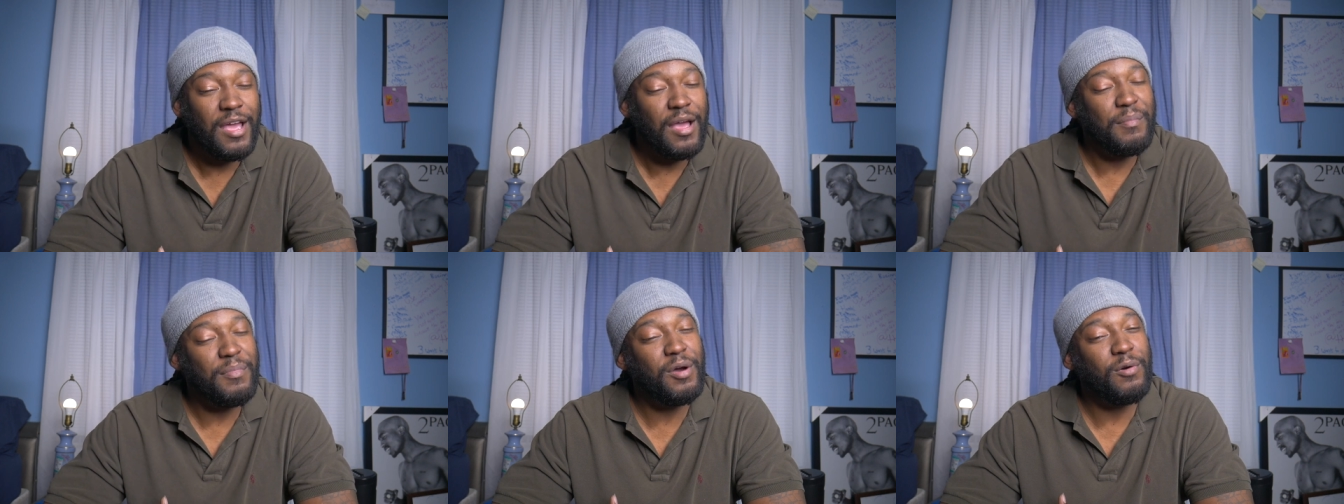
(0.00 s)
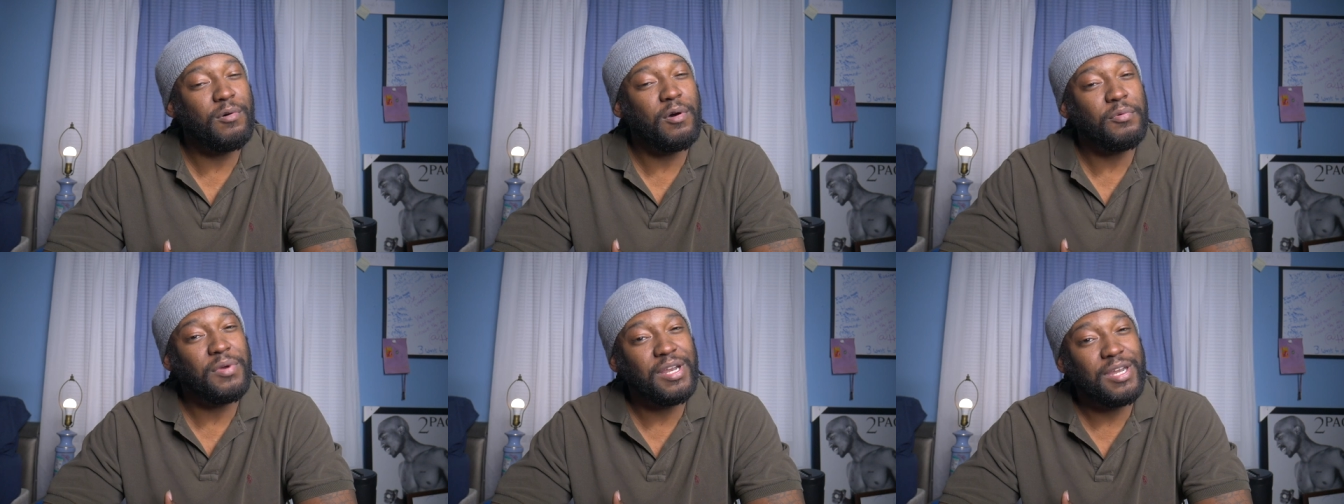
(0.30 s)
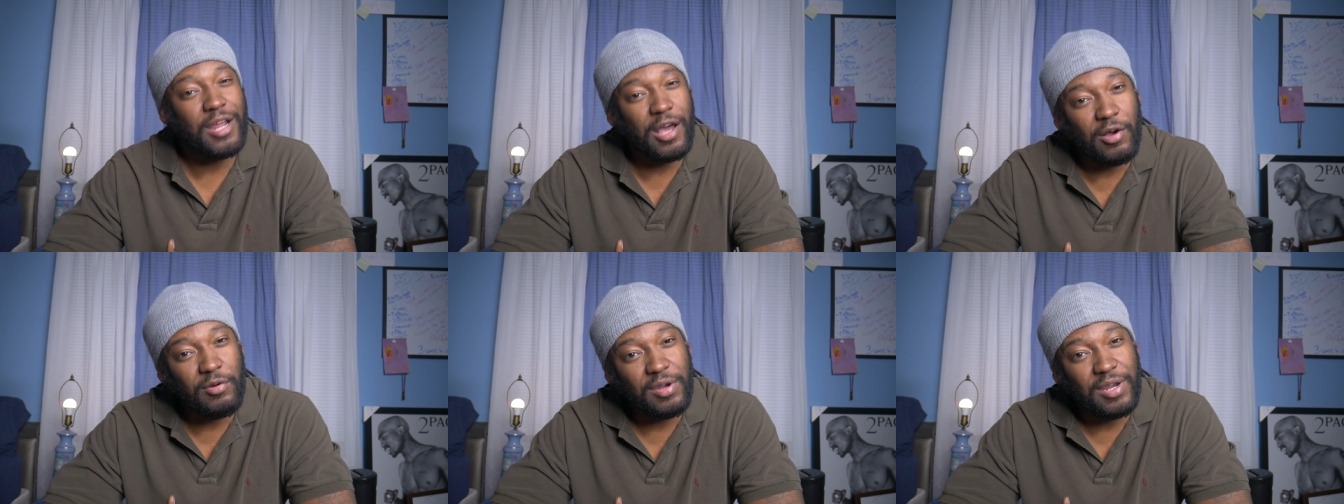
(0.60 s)
But when we
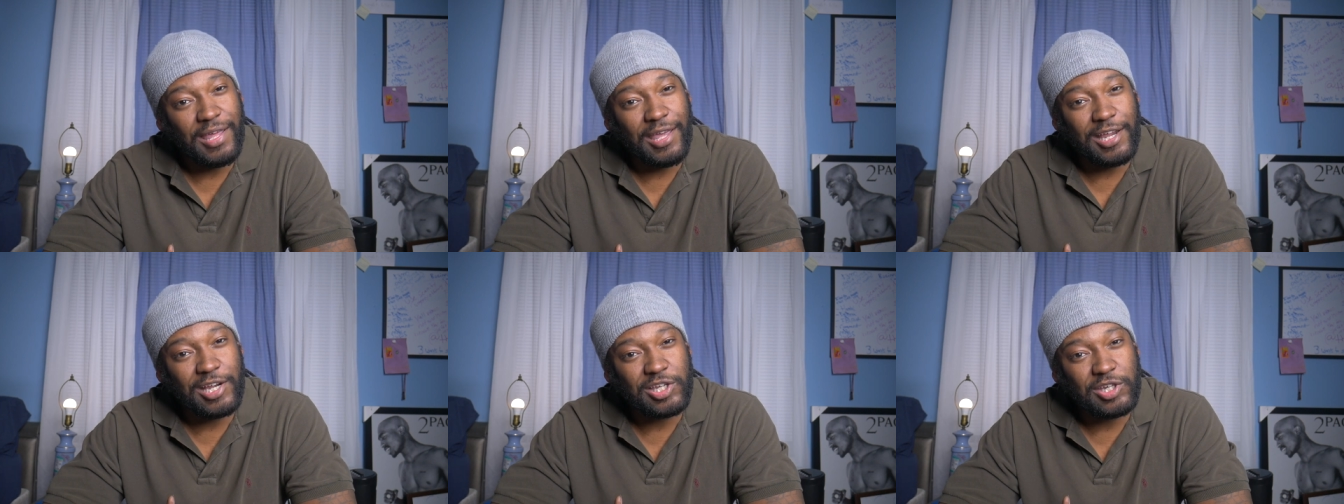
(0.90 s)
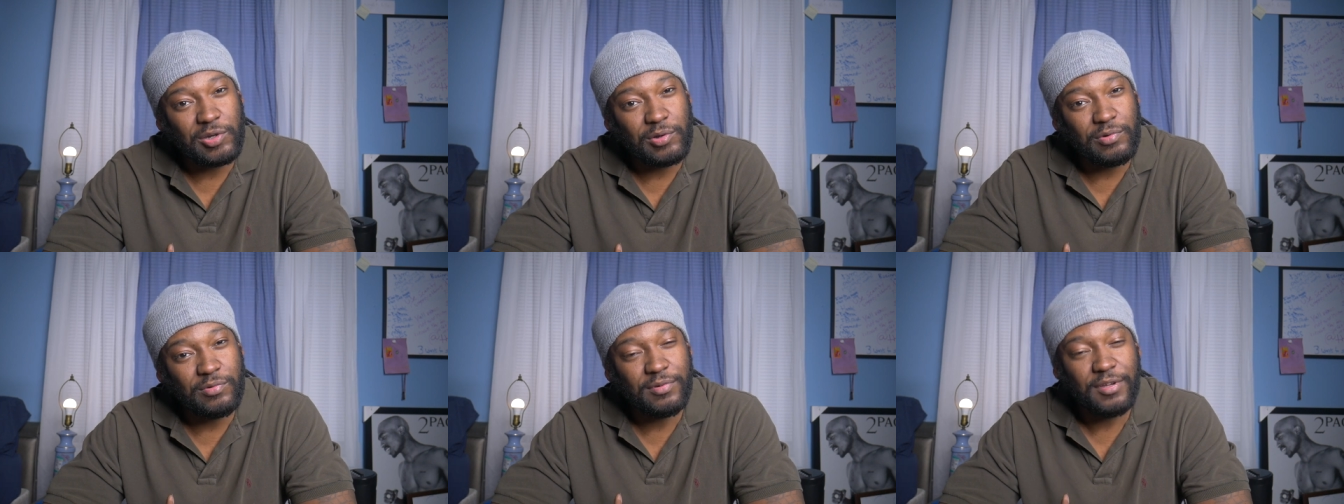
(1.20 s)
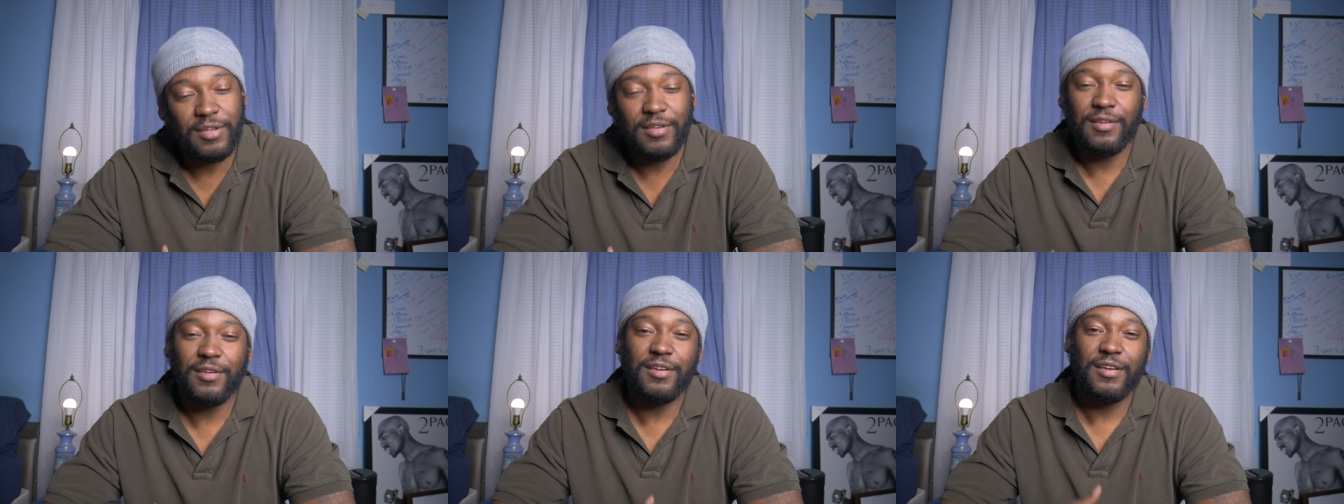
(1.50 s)
don't need you,
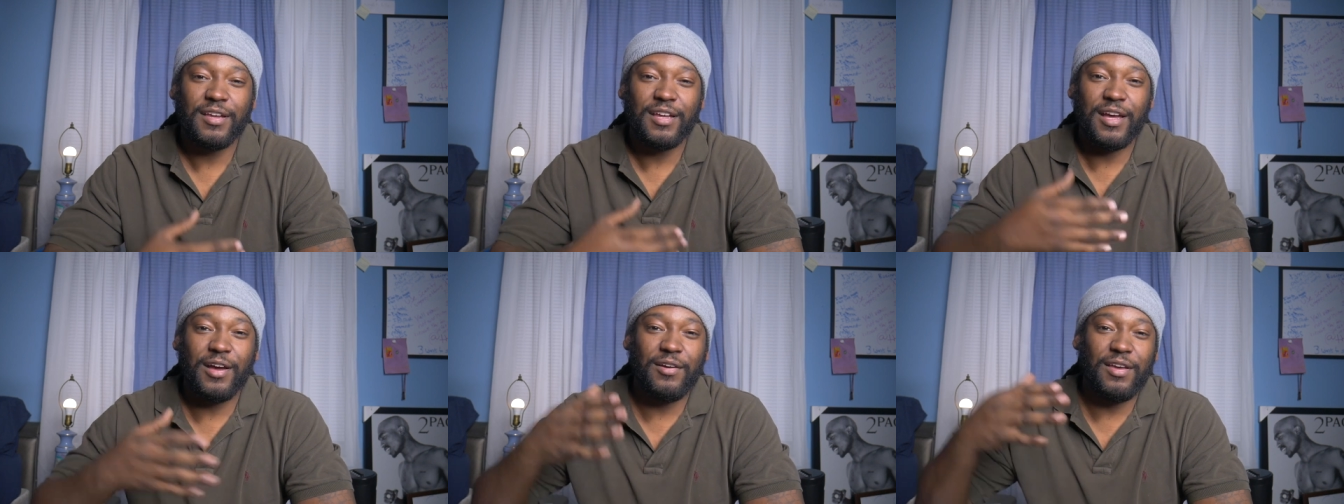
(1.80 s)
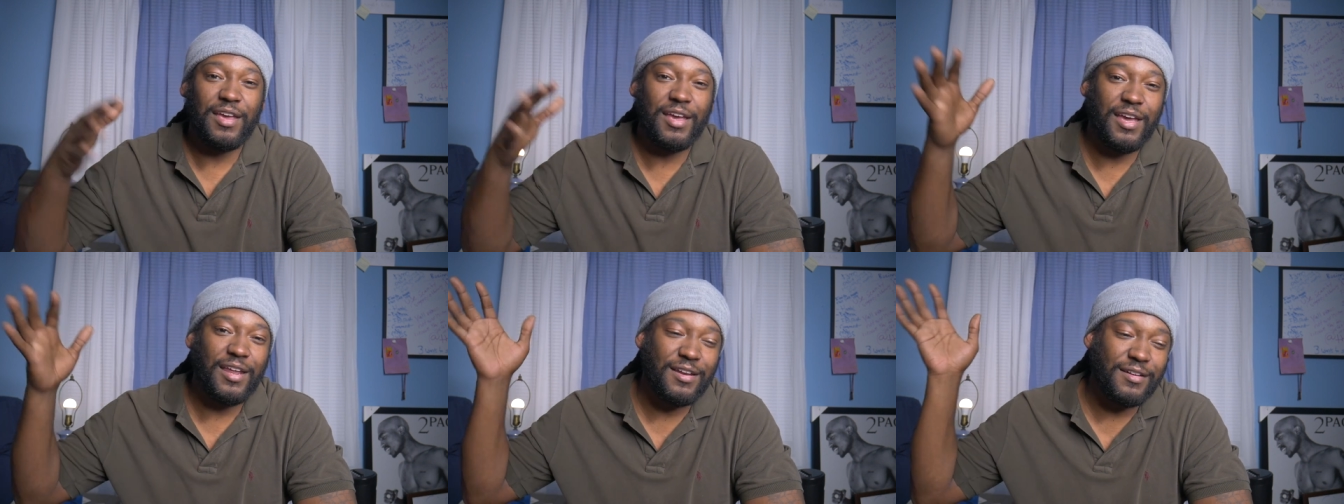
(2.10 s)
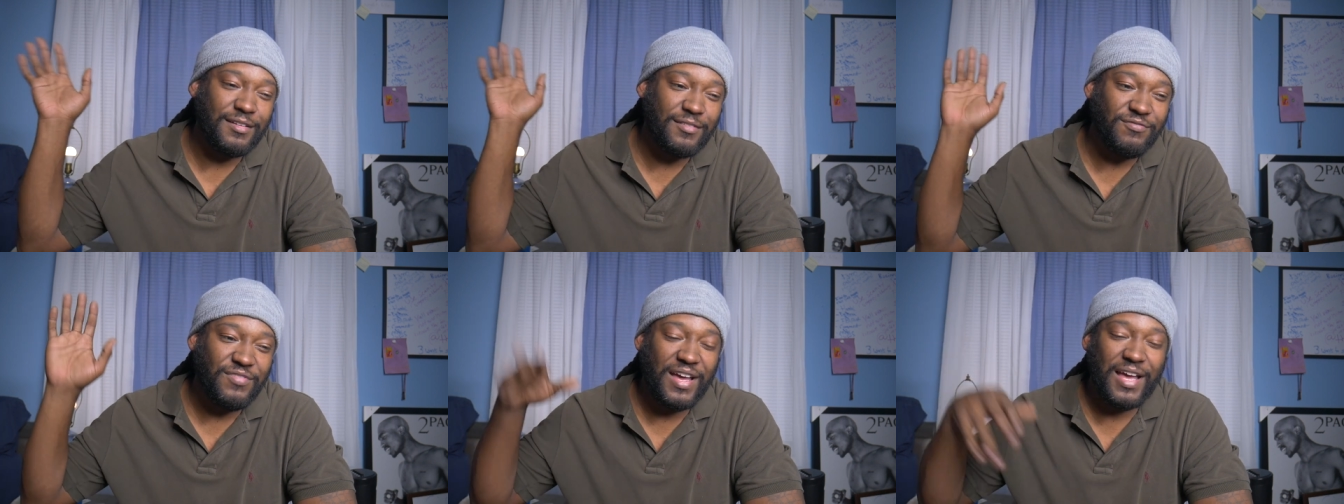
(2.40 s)
go ahead
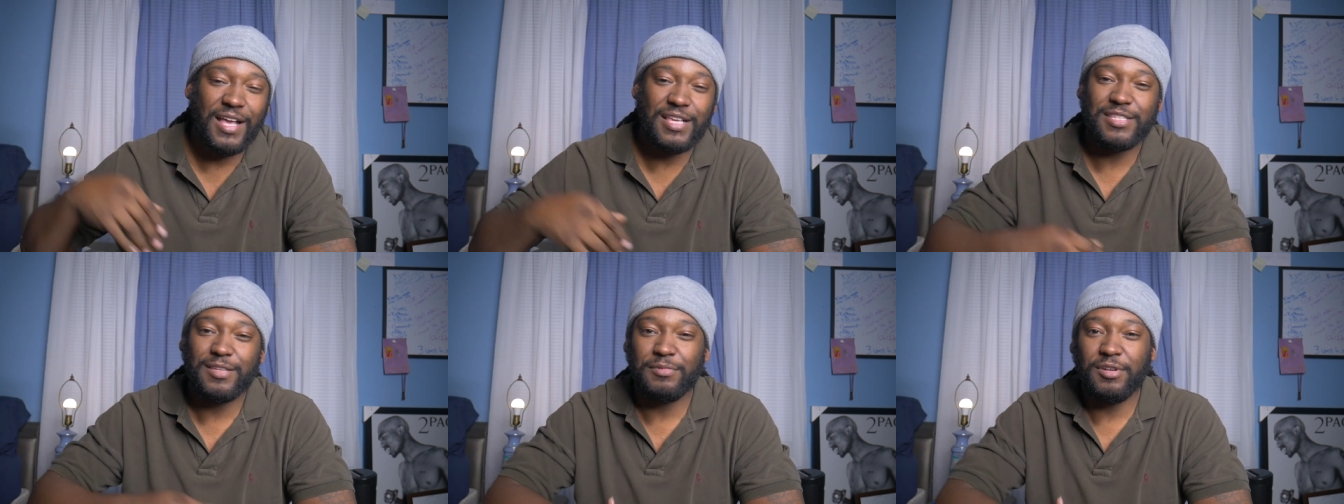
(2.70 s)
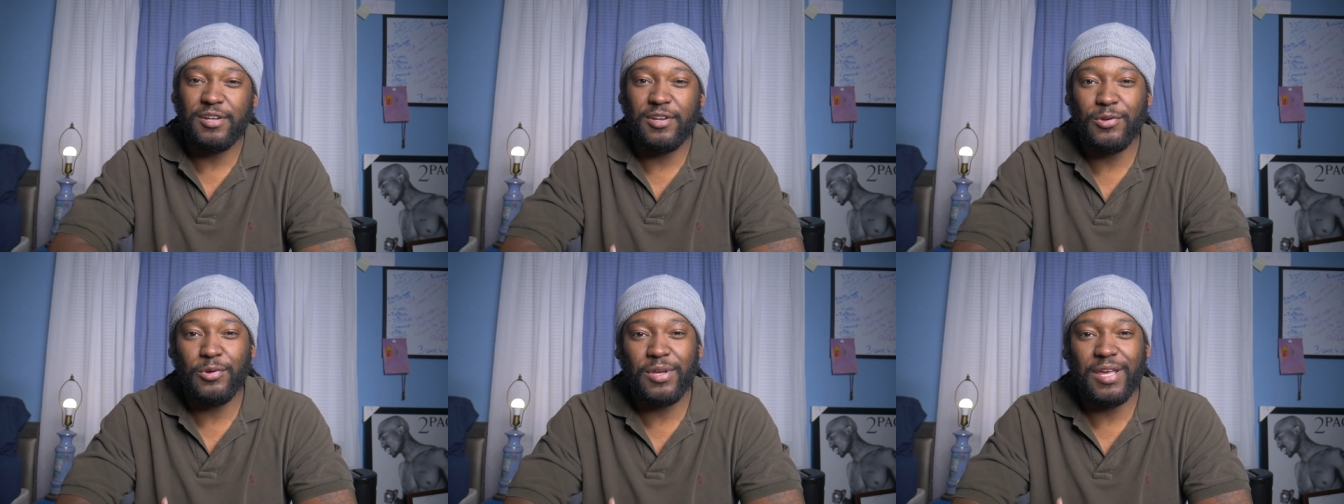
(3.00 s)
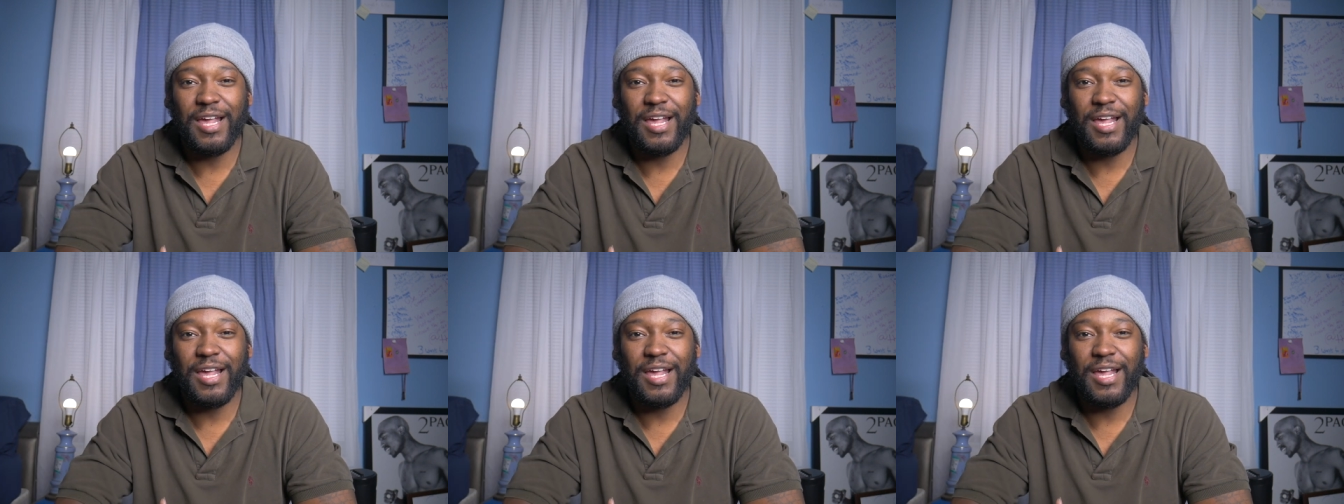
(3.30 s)
and find something to do,